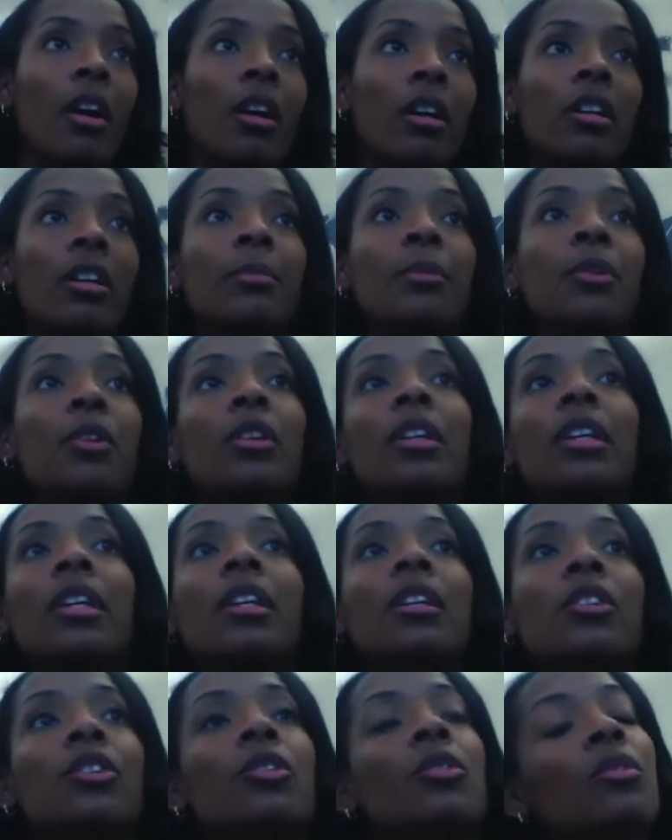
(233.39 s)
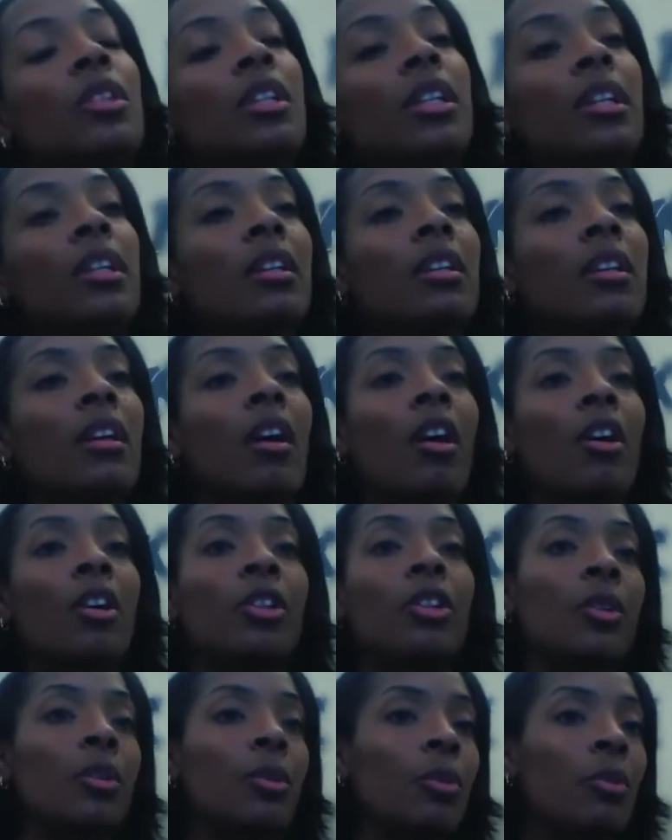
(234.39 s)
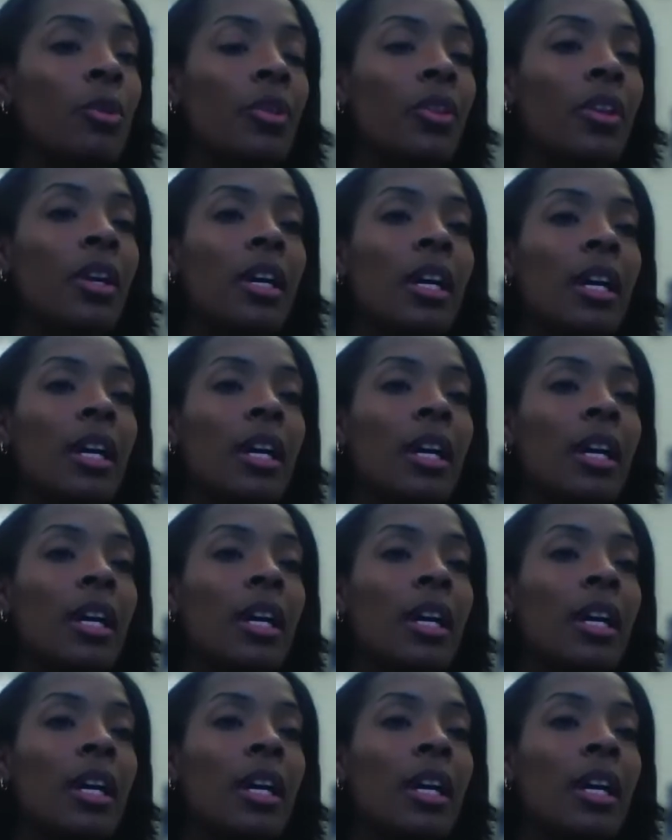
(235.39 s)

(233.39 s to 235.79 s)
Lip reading: community and union, our youth.